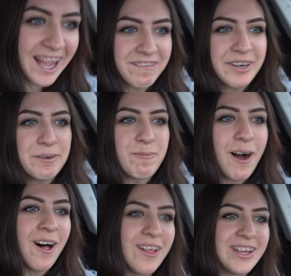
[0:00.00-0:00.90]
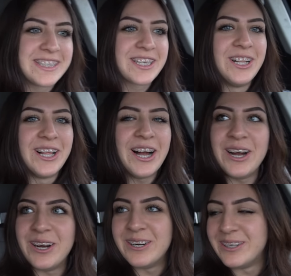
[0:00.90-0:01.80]
every Sad mall day. is
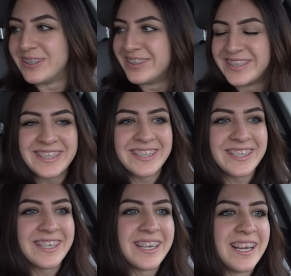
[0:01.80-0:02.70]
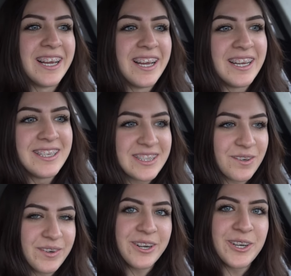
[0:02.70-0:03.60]
closed. Sad day.
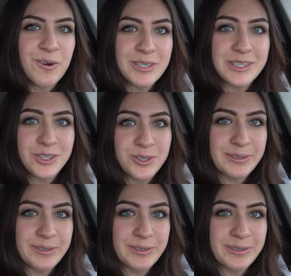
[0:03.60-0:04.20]
So we don't know what to do